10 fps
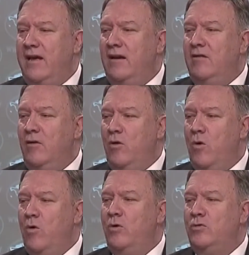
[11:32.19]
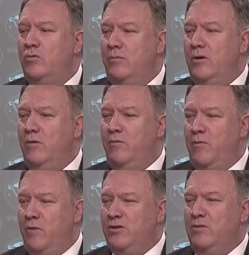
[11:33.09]
second and third orders
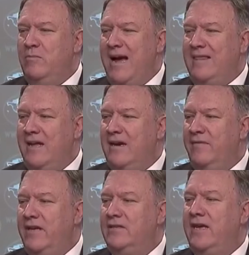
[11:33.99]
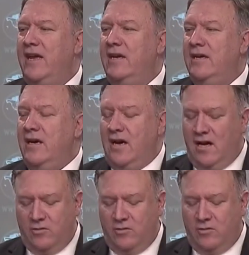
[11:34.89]
removed from what you might think of as a